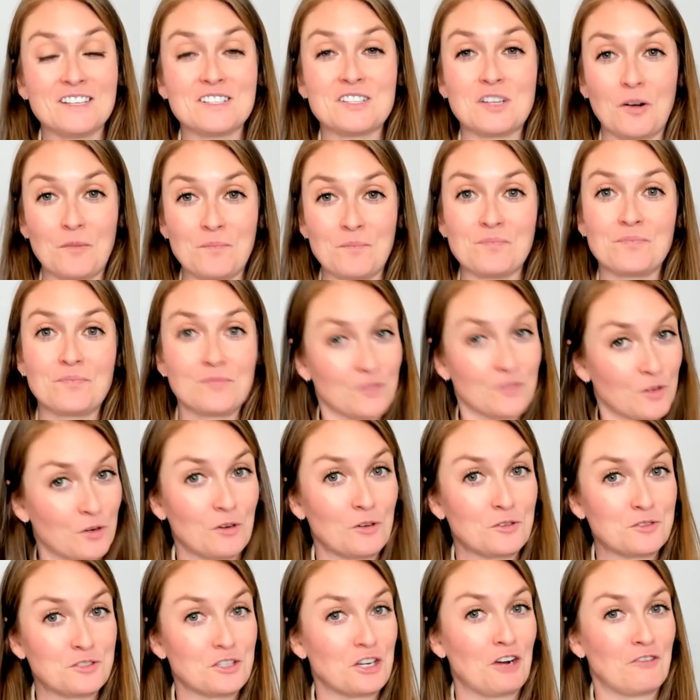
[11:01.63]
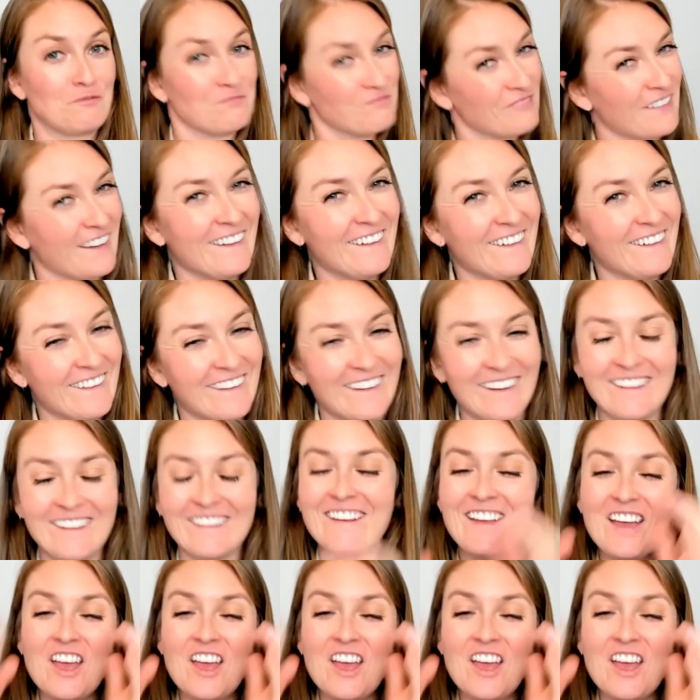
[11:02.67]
So kudos to you.